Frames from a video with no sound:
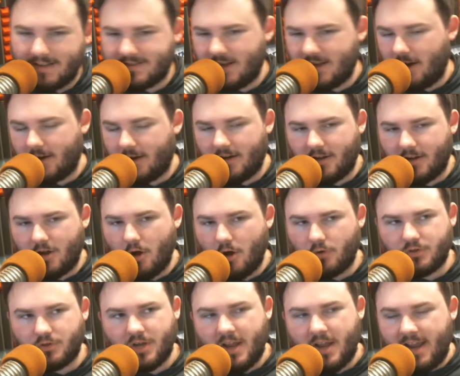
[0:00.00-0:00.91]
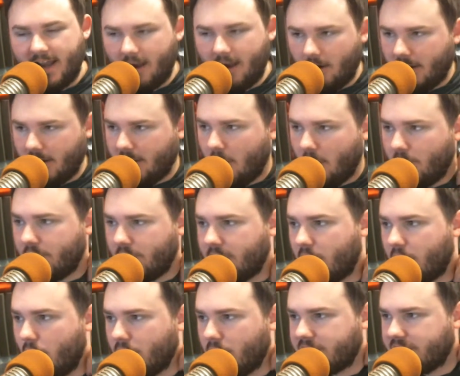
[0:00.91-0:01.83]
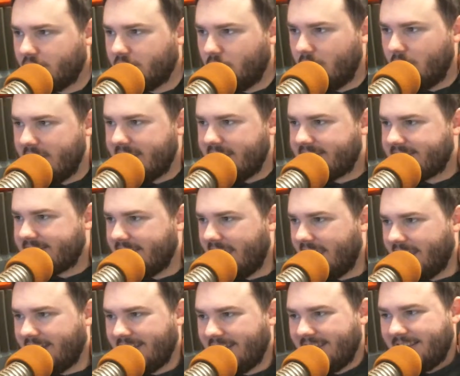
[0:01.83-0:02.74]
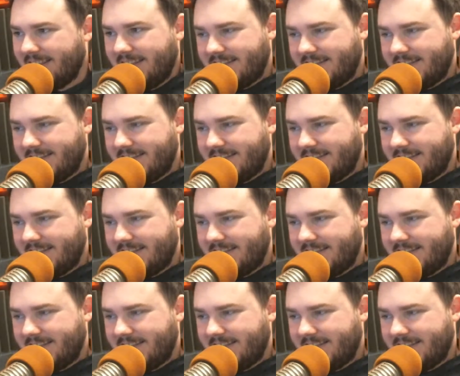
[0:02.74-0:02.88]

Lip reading: Talking to Coach Herring over the course of the week, saying,